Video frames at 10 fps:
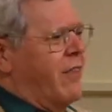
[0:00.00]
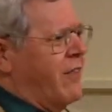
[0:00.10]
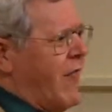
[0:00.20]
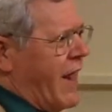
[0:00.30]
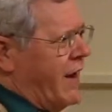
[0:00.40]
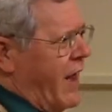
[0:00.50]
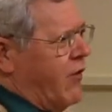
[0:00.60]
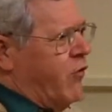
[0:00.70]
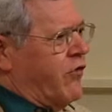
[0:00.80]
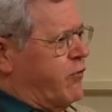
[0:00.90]
That night,
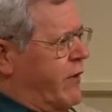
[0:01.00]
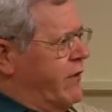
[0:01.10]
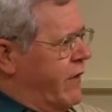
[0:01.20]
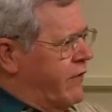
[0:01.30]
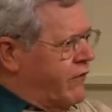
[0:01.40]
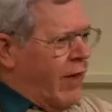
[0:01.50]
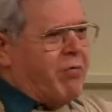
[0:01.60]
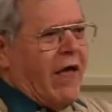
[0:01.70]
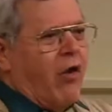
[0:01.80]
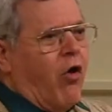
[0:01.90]
of course, we
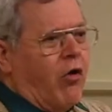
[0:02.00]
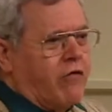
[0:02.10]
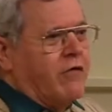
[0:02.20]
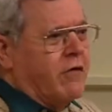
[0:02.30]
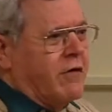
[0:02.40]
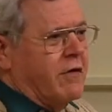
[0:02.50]
slept like logs.